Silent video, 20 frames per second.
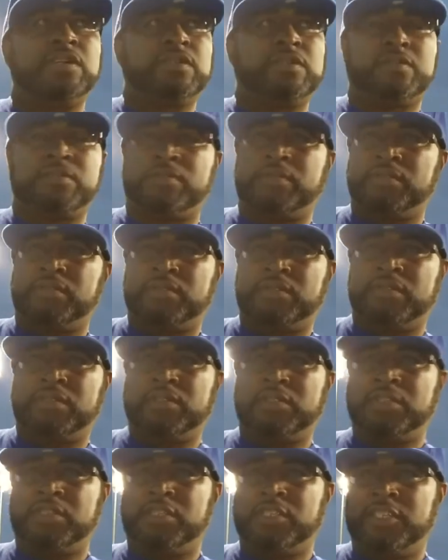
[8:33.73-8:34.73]
you fear that as a
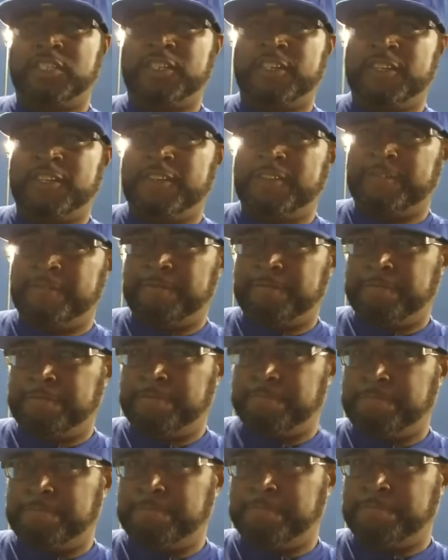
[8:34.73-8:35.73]
parent that he